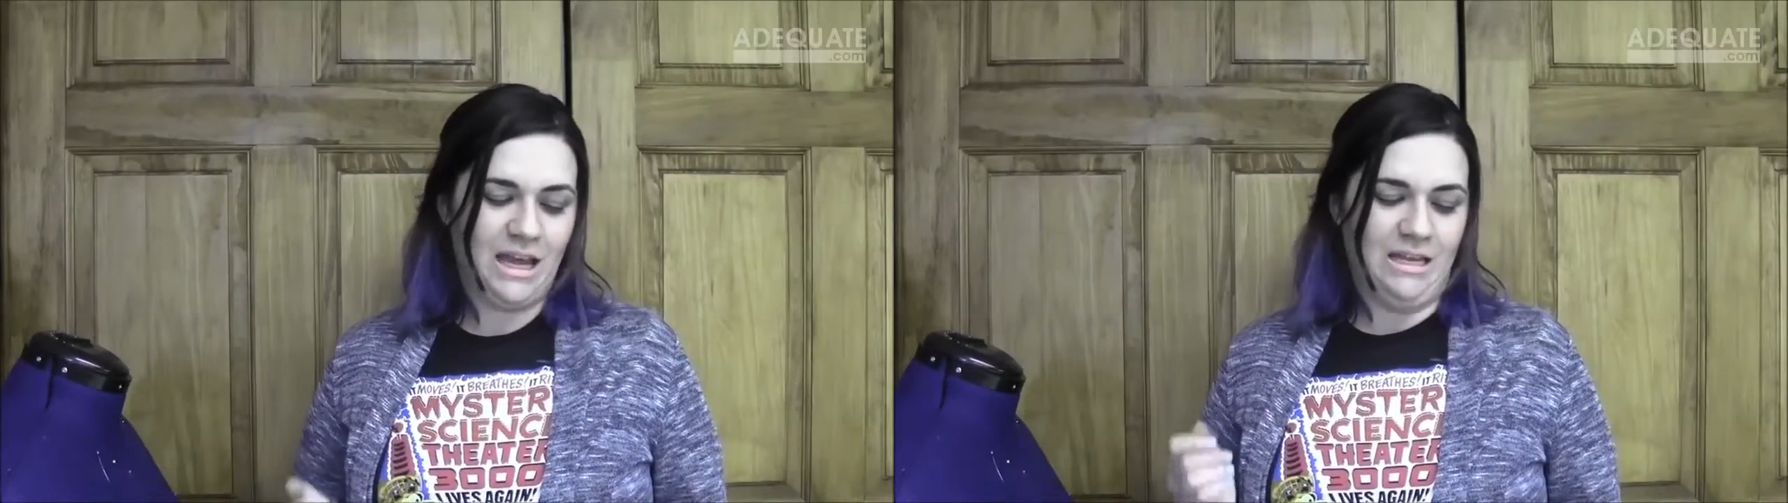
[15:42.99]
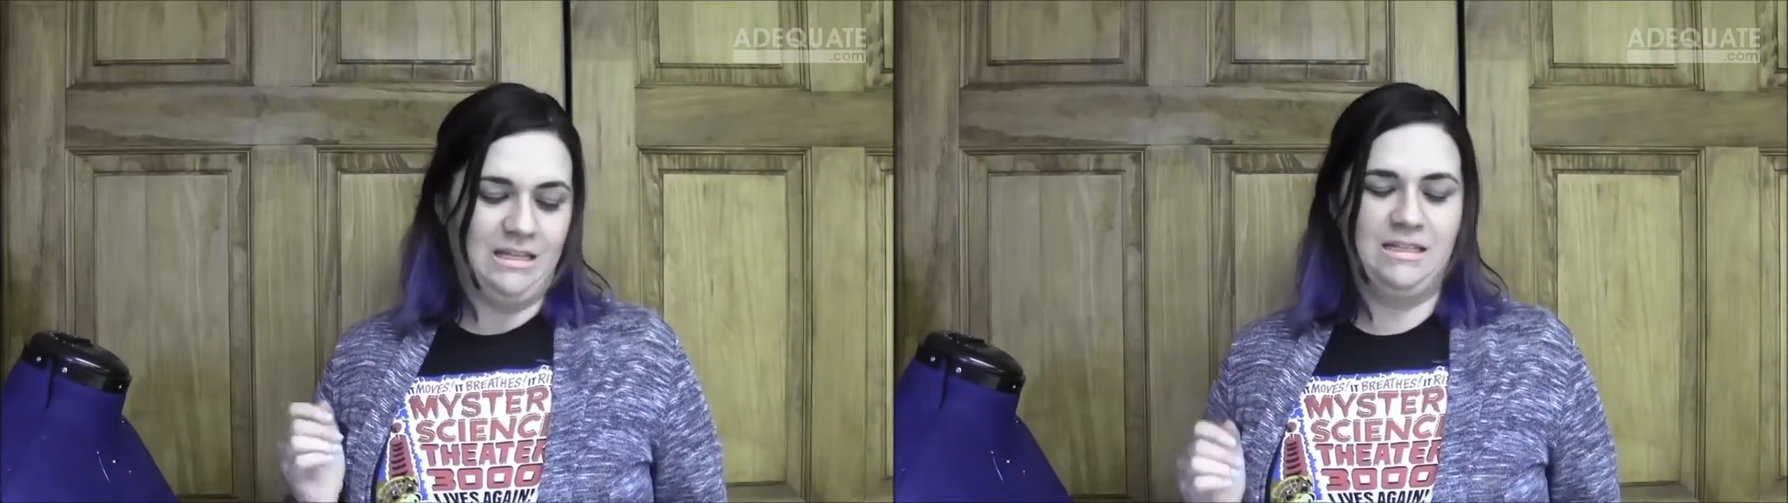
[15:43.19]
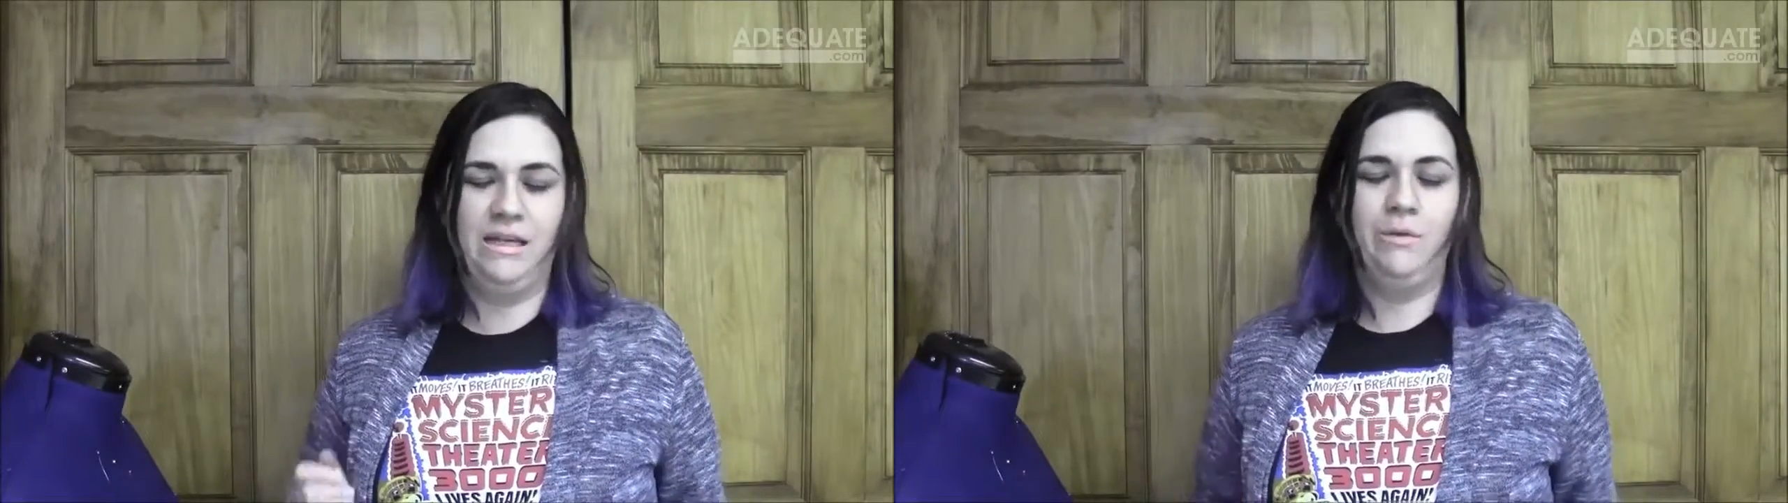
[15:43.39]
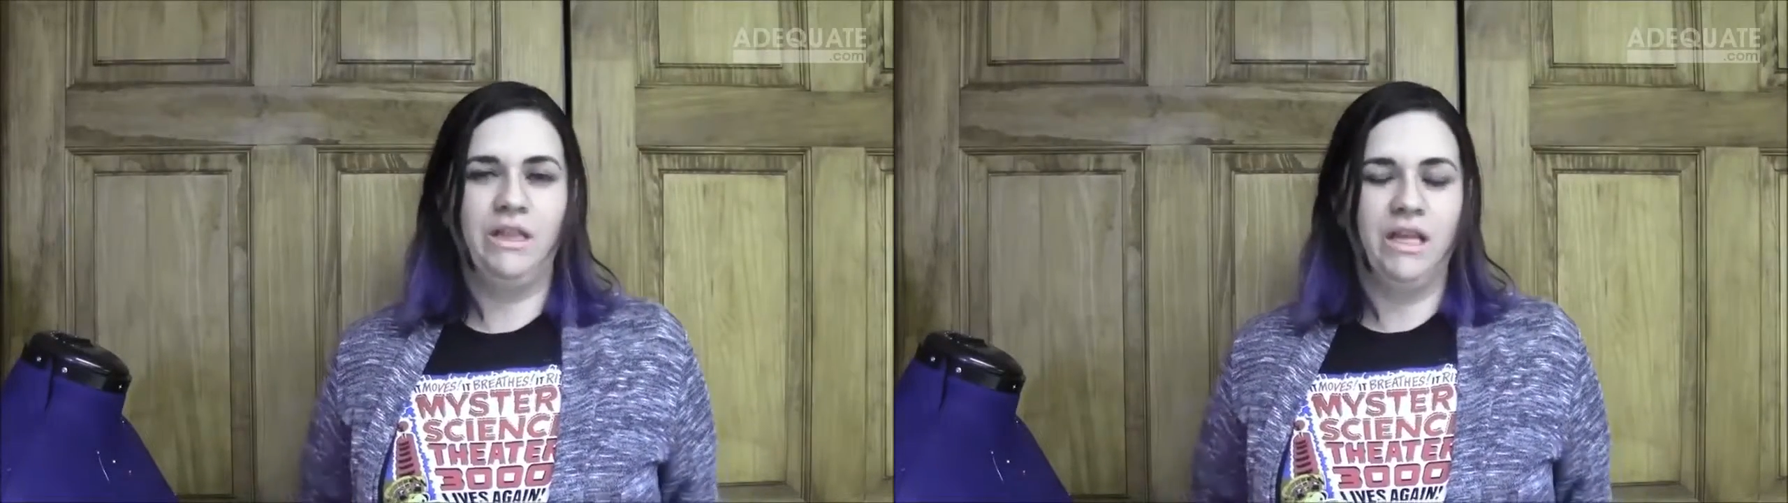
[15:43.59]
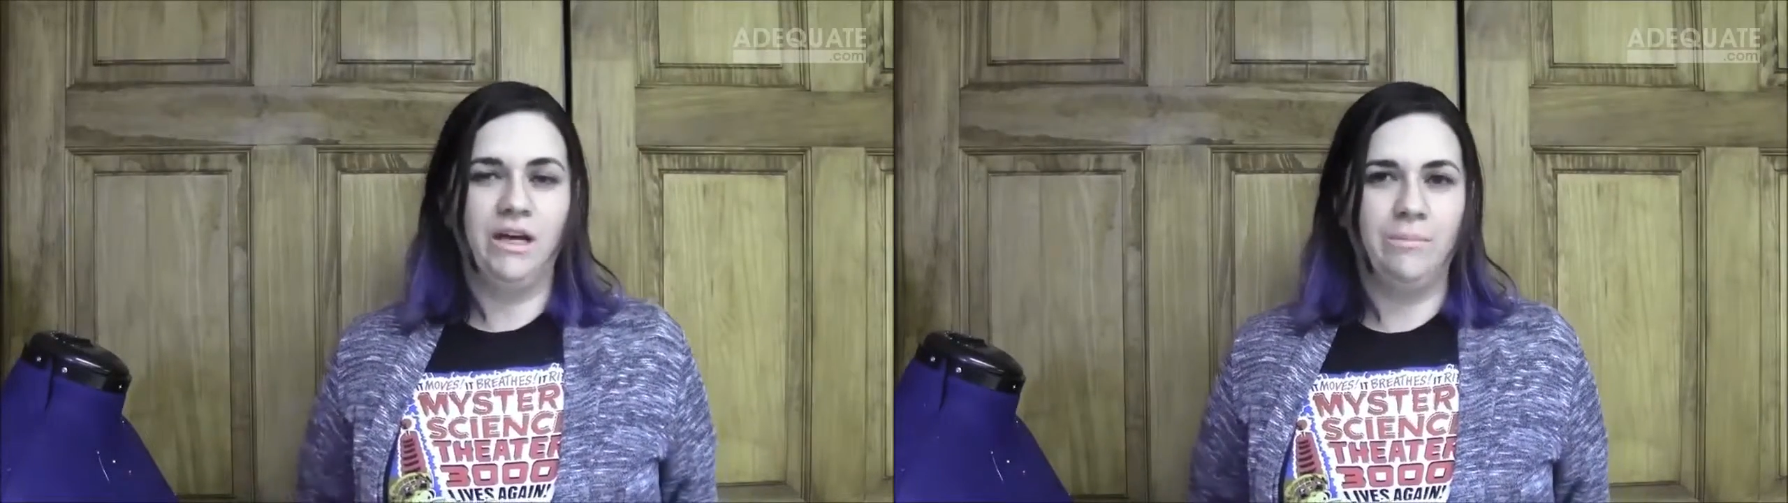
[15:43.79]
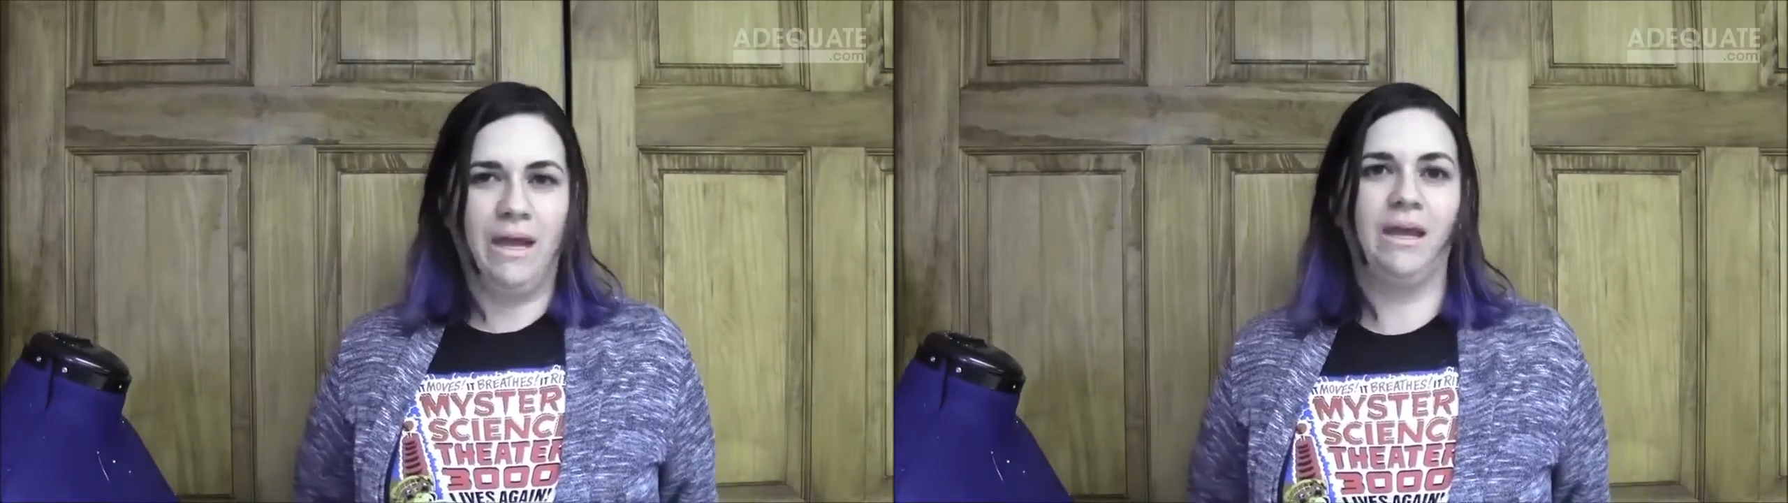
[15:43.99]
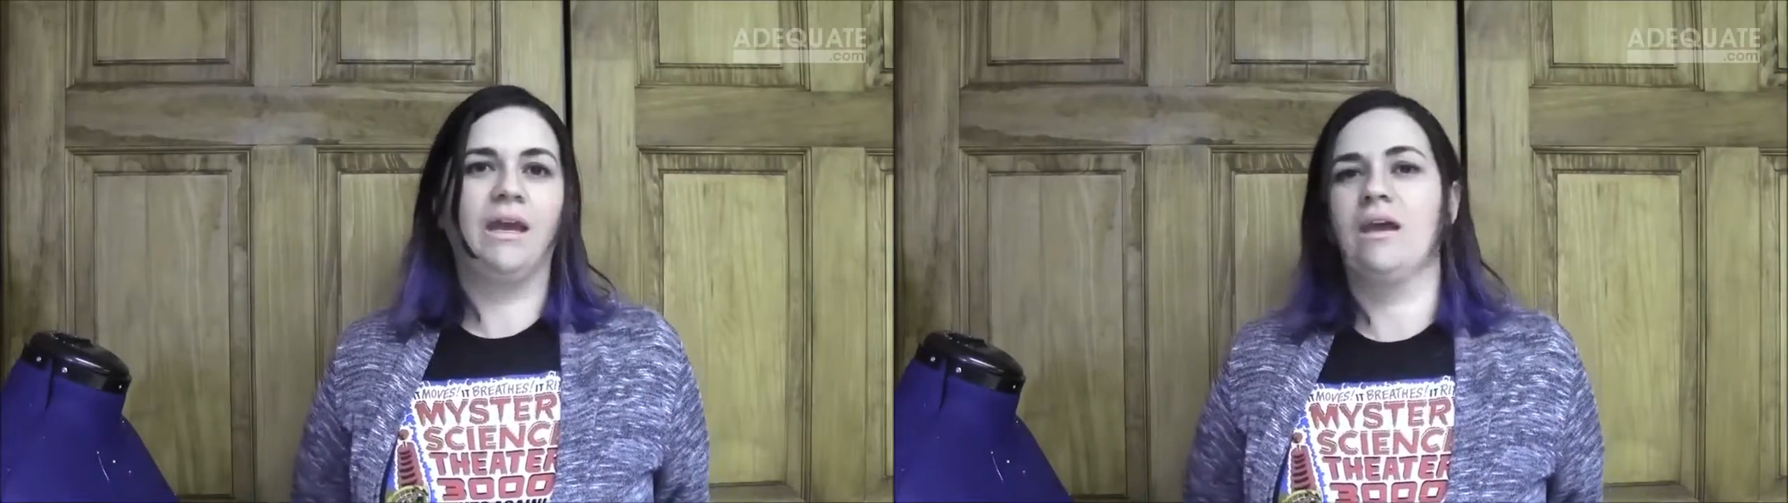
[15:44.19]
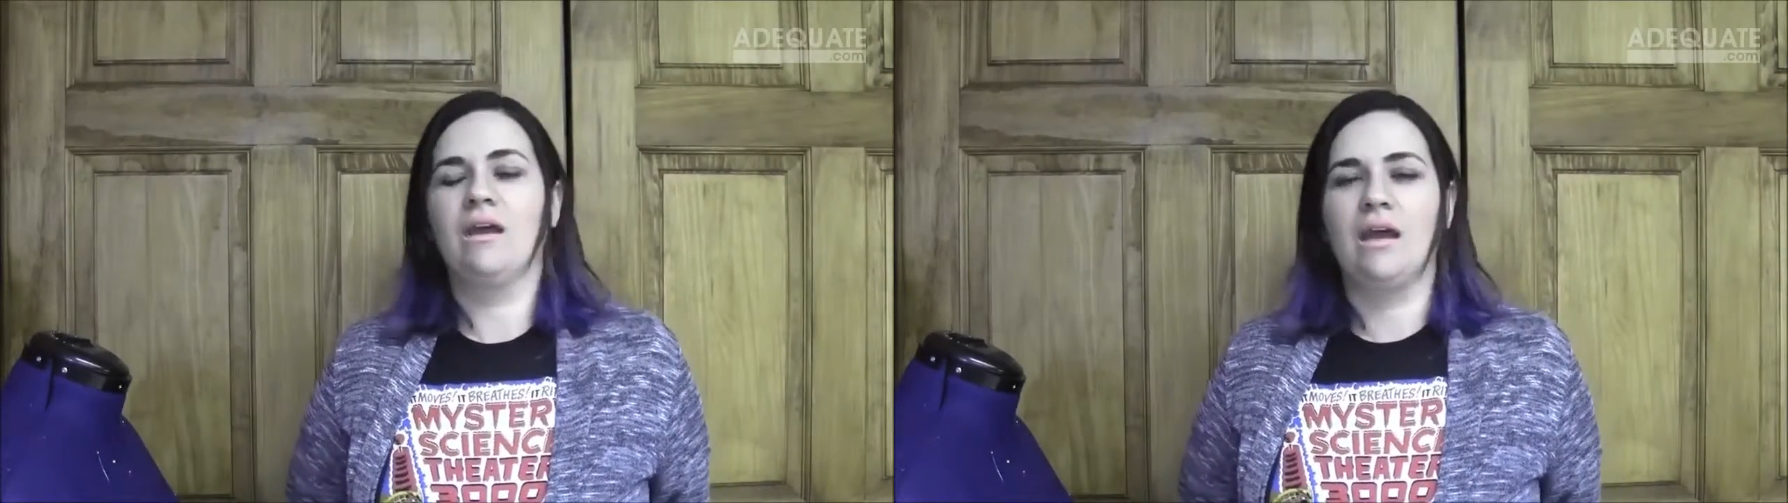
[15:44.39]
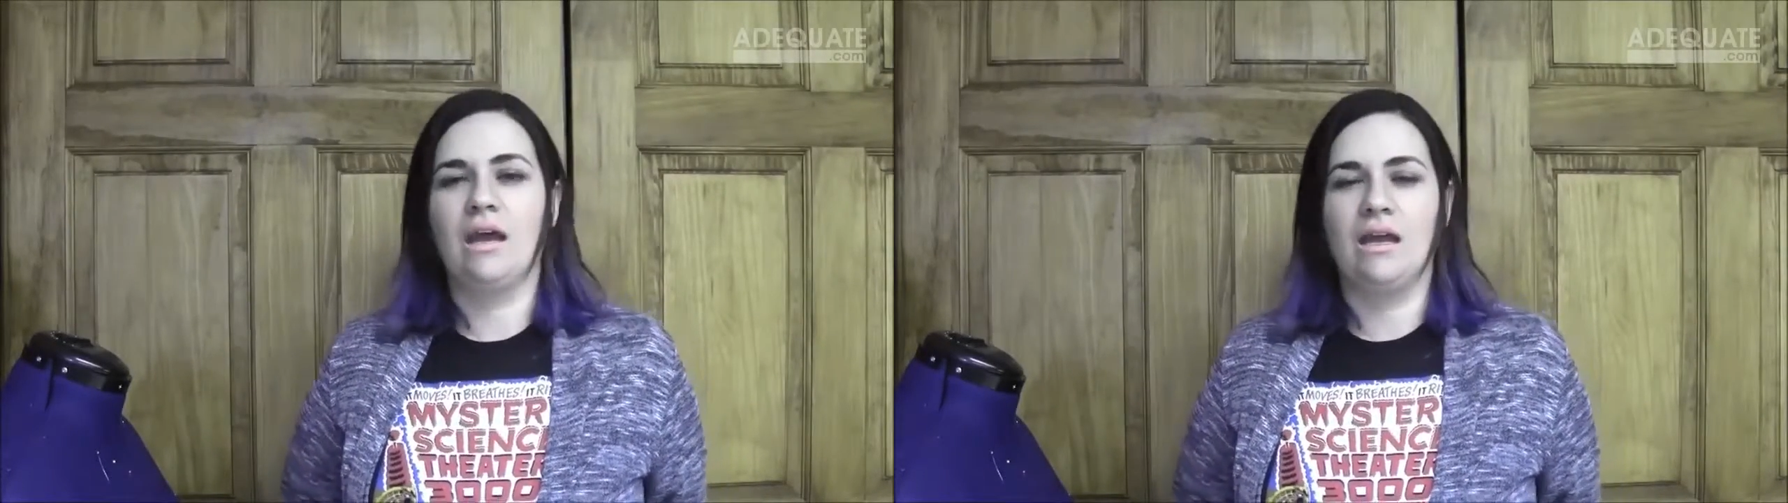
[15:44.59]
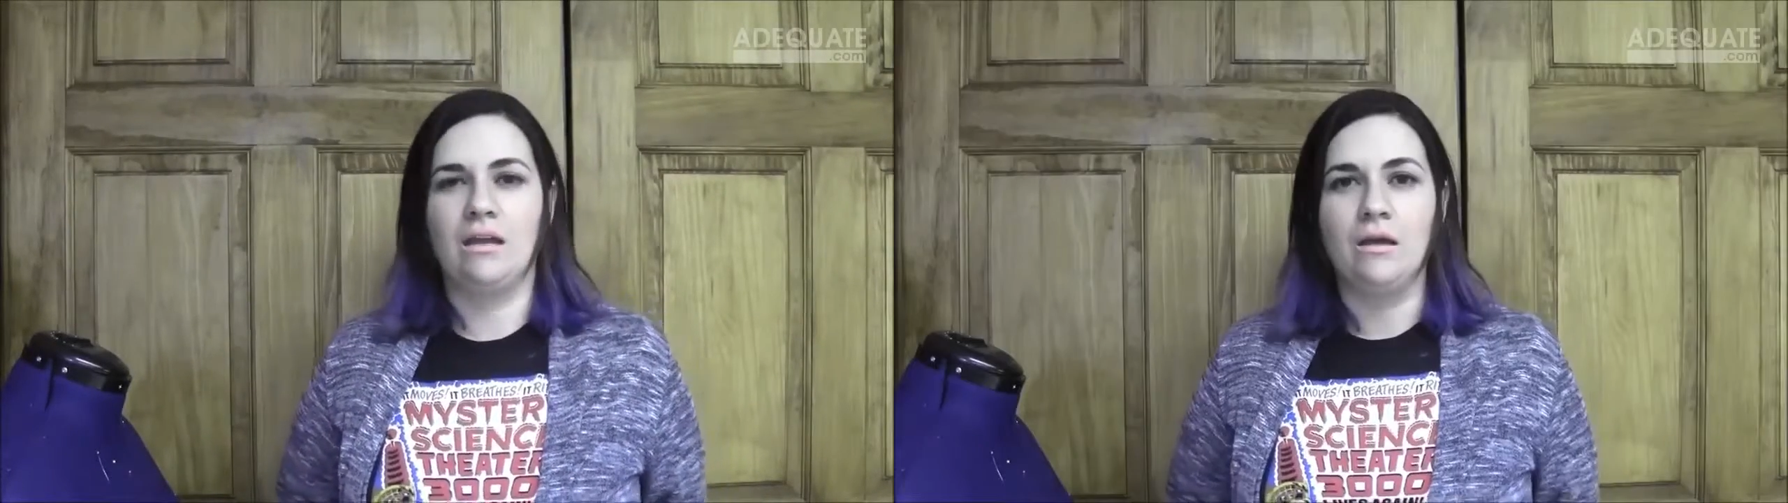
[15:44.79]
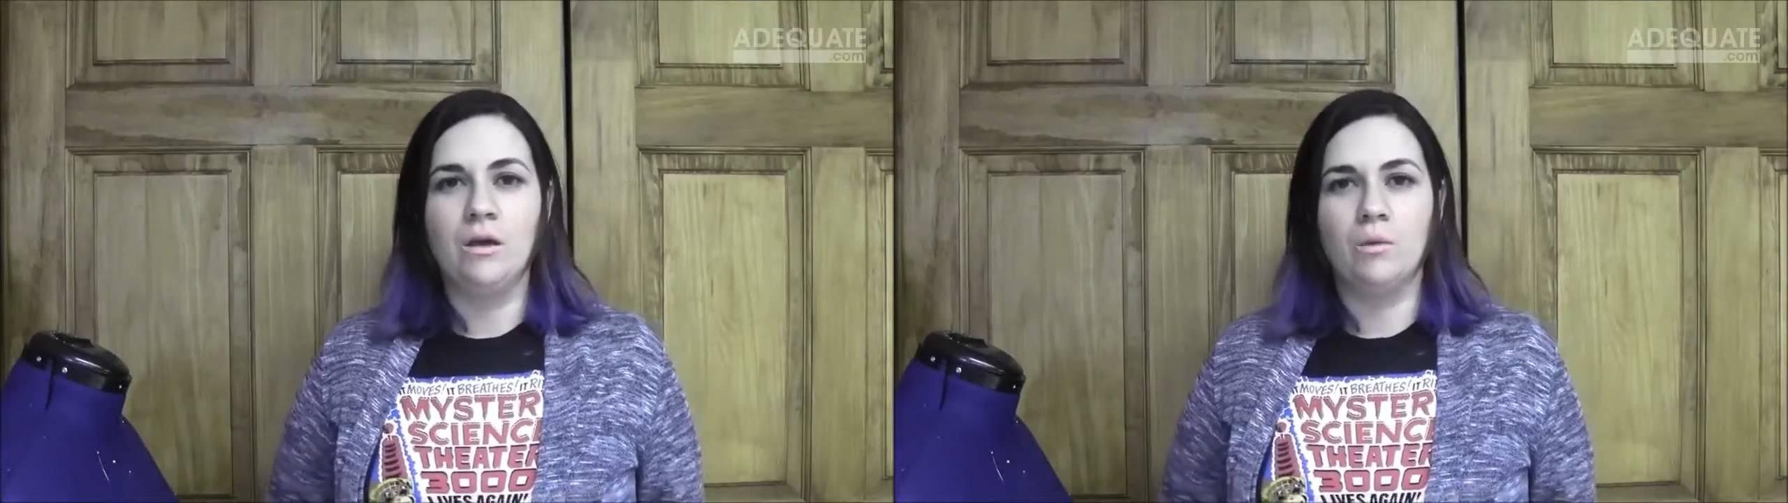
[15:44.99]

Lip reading: and see what they're making and